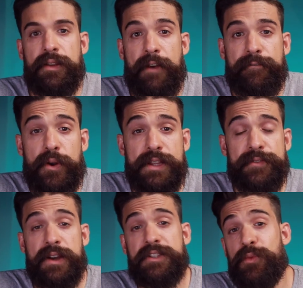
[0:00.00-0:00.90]
Now for this
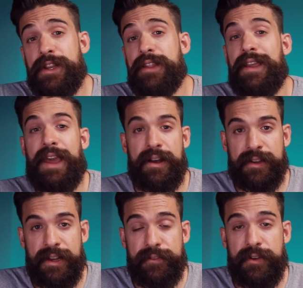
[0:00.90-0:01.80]
function, we need the
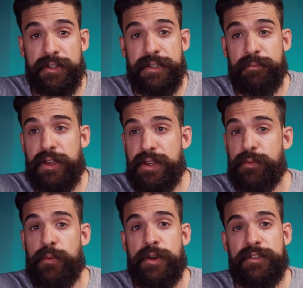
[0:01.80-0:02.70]
calculate function
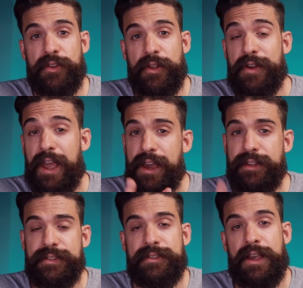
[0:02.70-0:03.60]
because we want to look
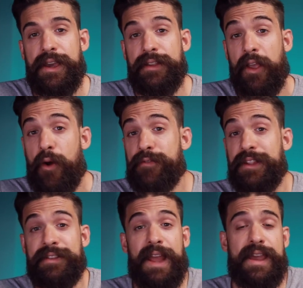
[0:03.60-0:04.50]
inside of
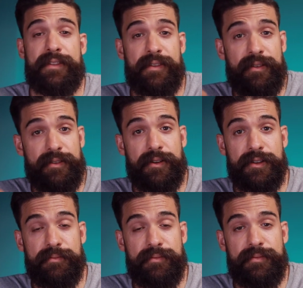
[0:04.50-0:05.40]
the date
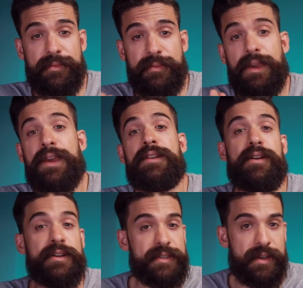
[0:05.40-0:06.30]
column in
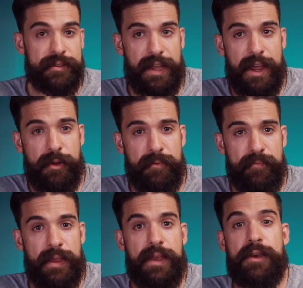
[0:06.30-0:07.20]
our sales table,
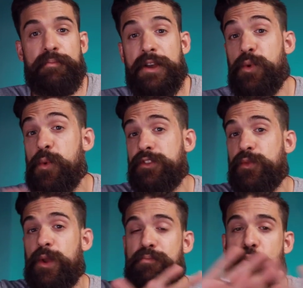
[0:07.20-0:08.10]
but we want
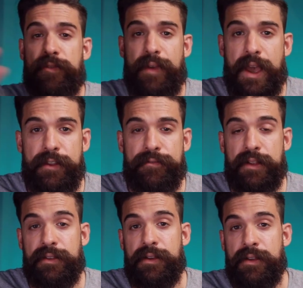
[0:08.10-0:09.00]
to remove any
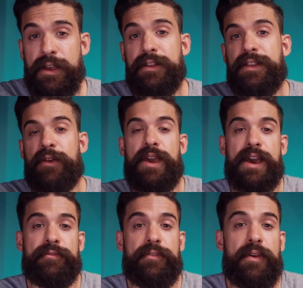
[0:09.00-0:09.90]
filter that we
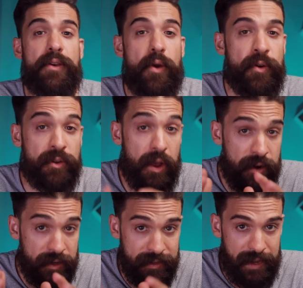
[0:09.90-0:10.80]
have on
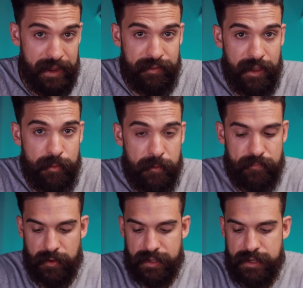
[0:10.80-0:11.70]
our date table.
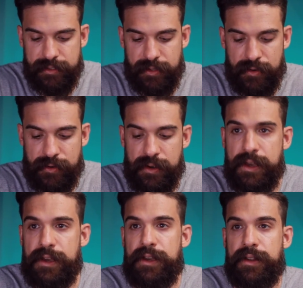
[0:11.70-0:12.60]
Okay, so
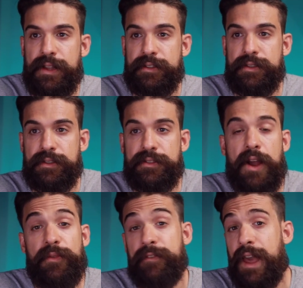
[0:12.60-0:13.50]
let's
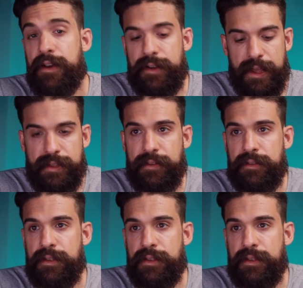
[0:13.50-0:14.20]
start with calculate,